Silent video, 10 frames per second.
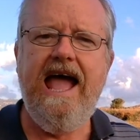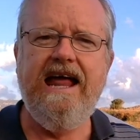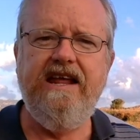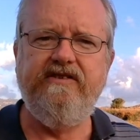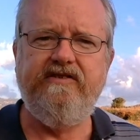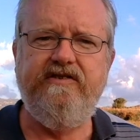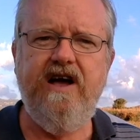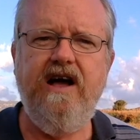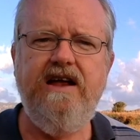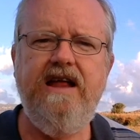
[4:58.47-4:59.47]
and it's
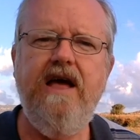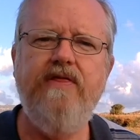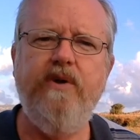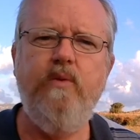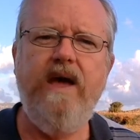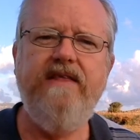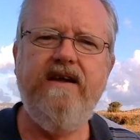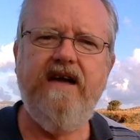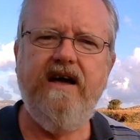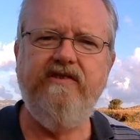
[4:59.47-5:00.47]
done the way the
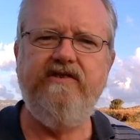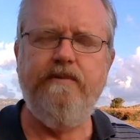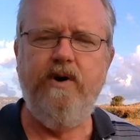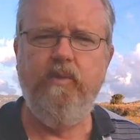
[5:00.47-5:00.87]
customer